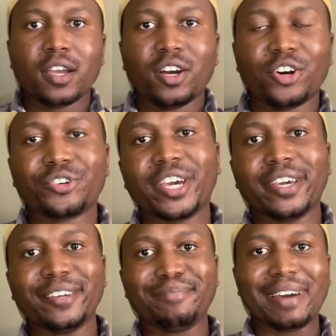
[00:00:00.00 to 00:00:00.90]
okay,
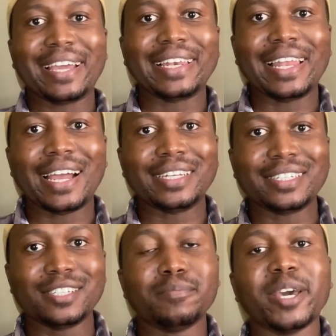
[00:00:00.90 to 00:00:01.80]
my light
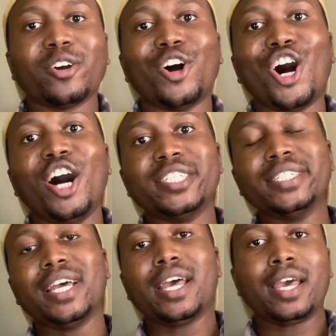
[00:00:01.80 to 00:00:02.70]
is back on,
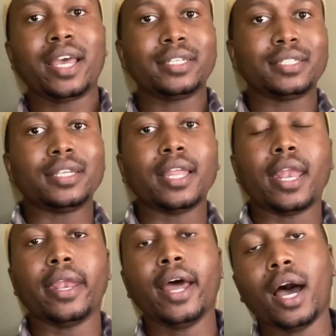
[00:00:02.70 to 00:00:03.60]
and
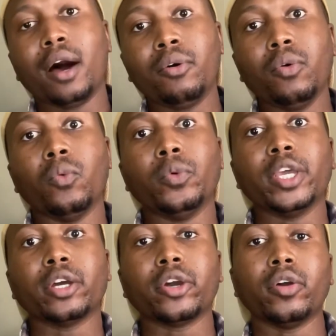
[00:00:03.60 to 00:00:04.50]
now we are
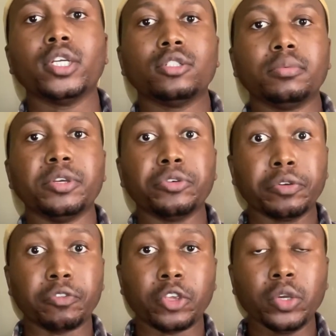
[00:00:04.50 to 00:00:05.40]
going to be
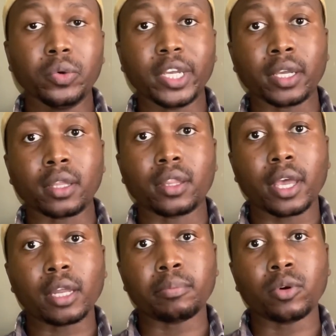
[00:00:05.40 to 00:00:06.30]
reviewing the
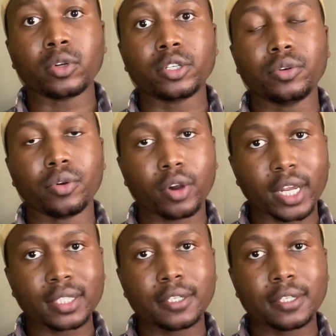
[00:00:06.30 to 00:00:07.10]
headboard, right?